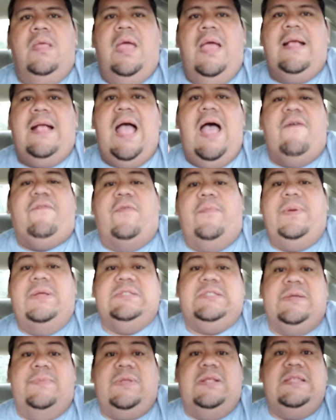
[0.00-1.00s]
and God forbid
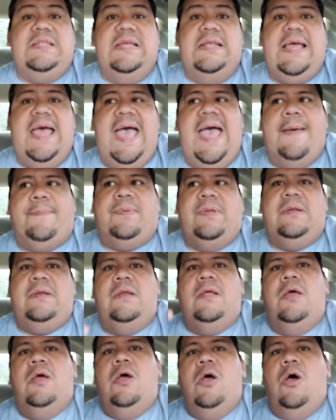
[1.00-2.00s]
something did happen,
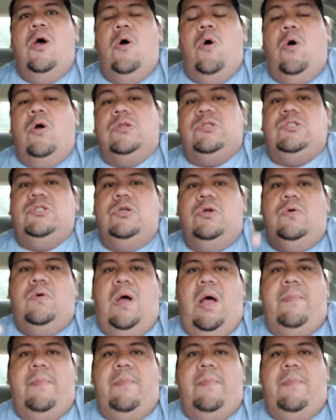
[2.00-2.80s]
or two,